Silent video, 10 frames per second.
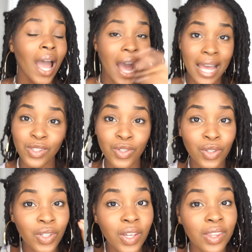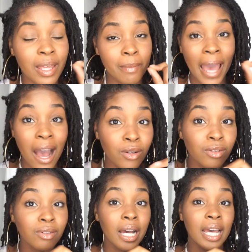I took them
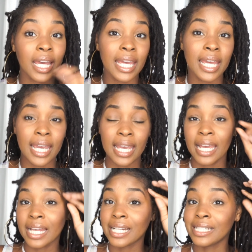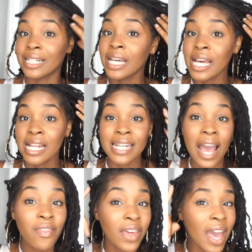out, and
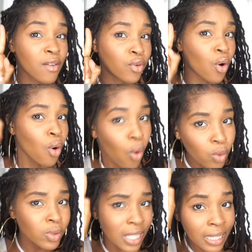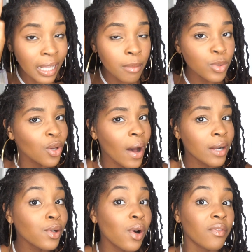now they have holes in them, so I
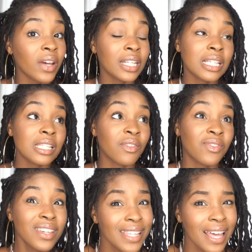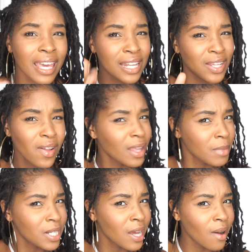don't know if I need to fix that. Can y'all let
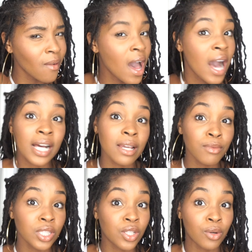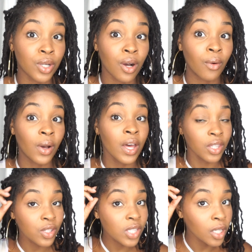me know? Because I really don't know.
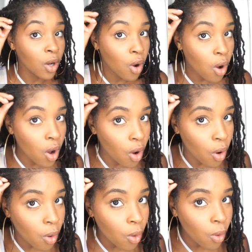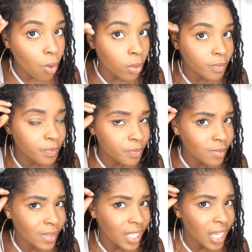There's like a hole
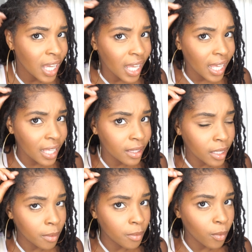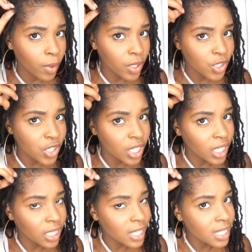in them where
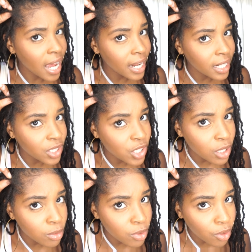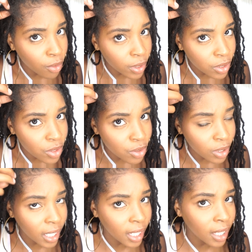she decided she was going to
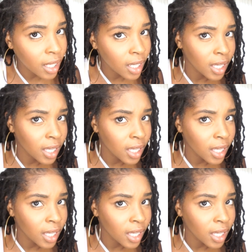like